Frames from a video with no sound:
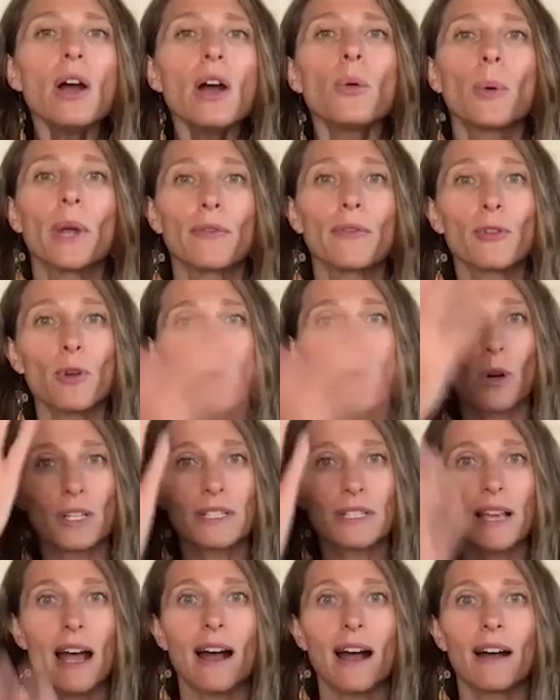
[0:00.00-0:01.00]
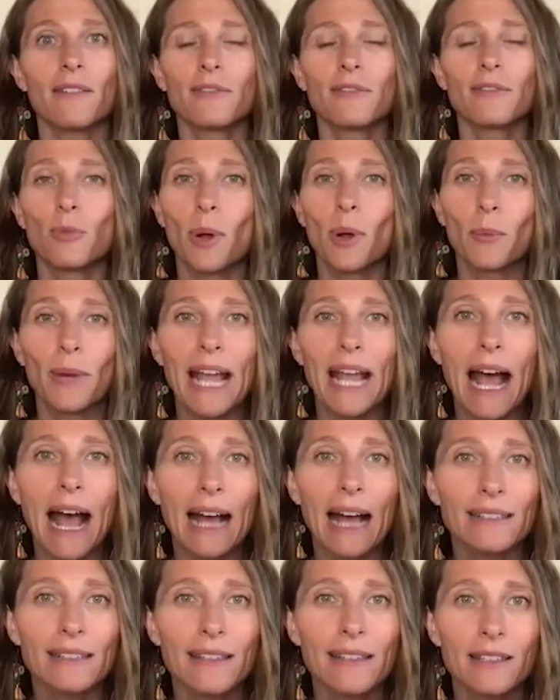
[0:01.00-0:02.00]
We, of course, have, when we
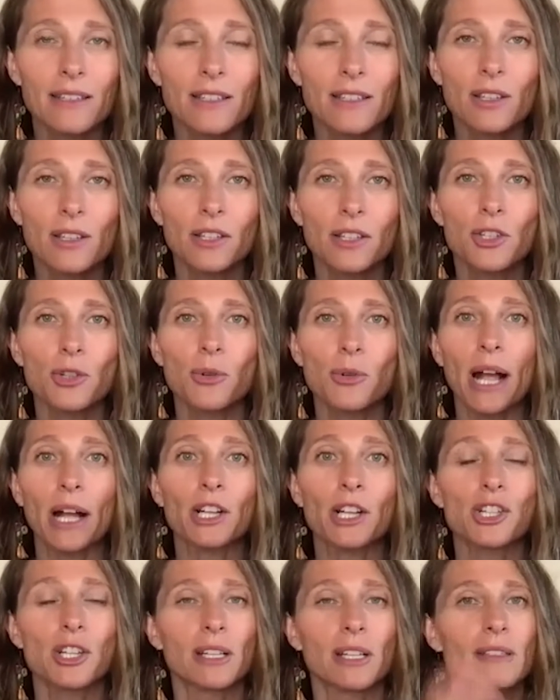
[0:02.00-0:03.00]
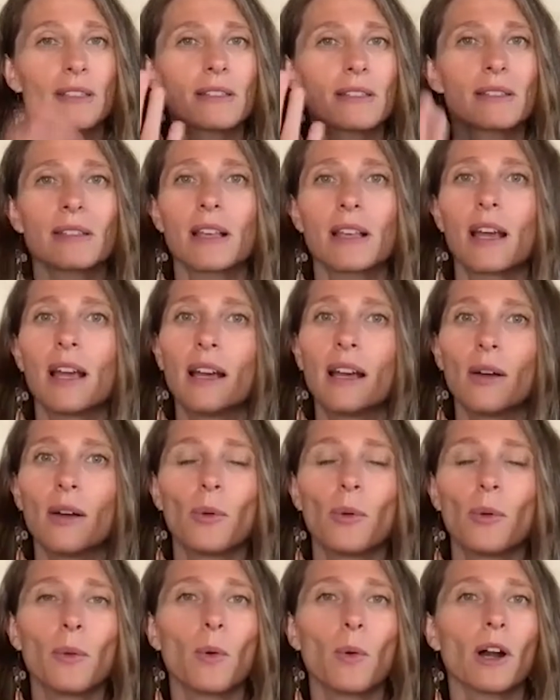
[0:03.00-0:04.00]
add to the directions,
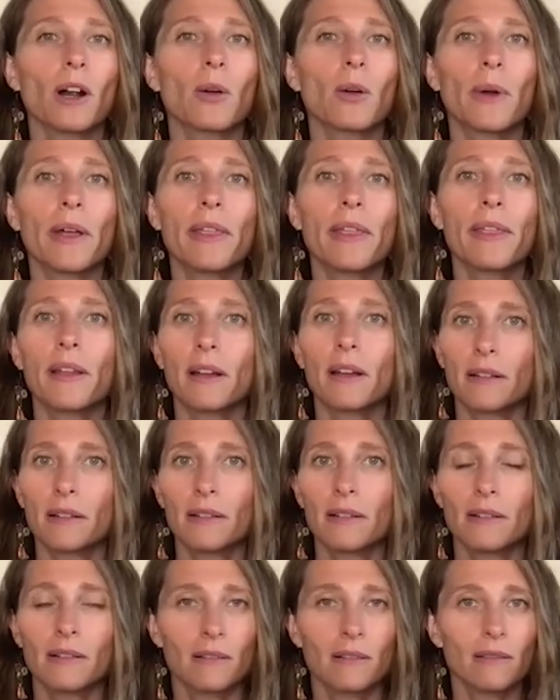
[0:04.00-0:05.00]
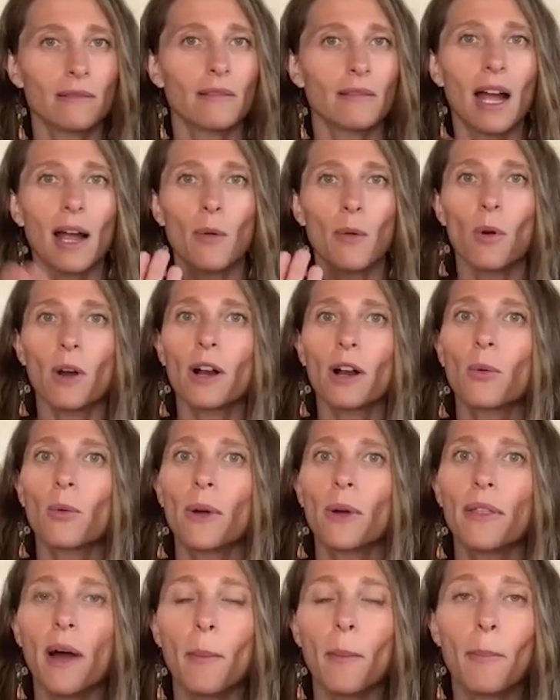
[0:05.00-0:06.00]
I work
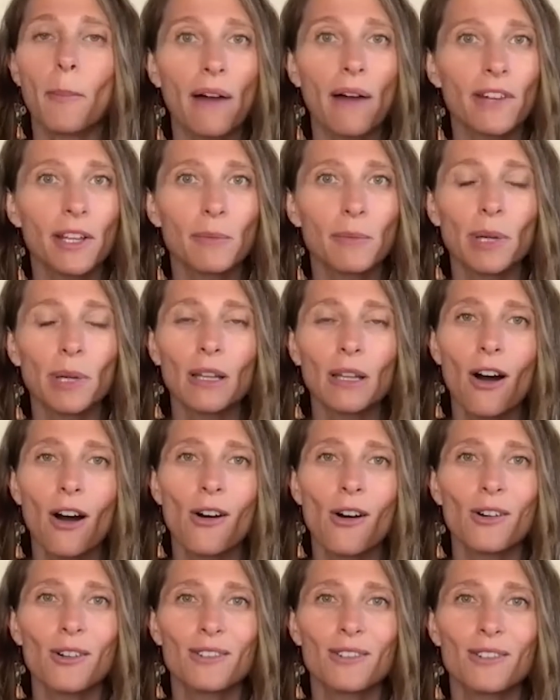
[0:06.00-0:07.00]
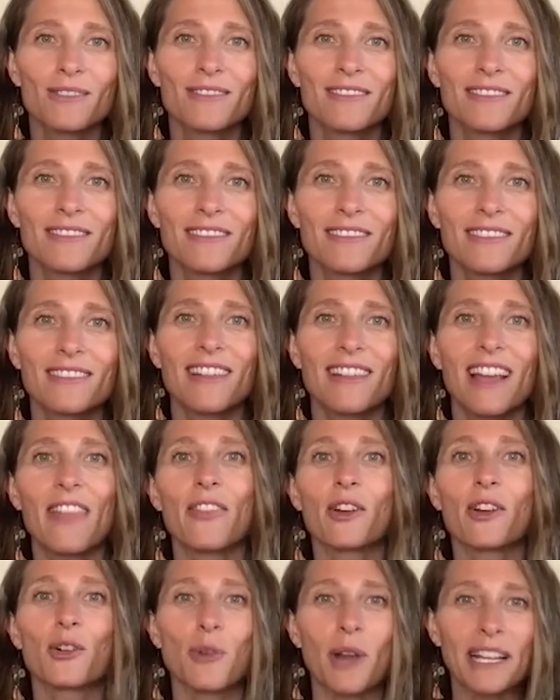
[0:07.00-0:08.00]
with above and below, and
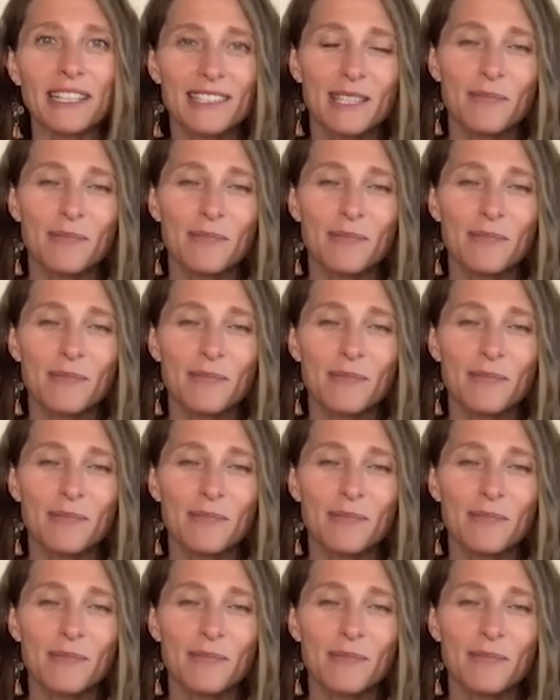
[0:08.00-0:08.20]
the great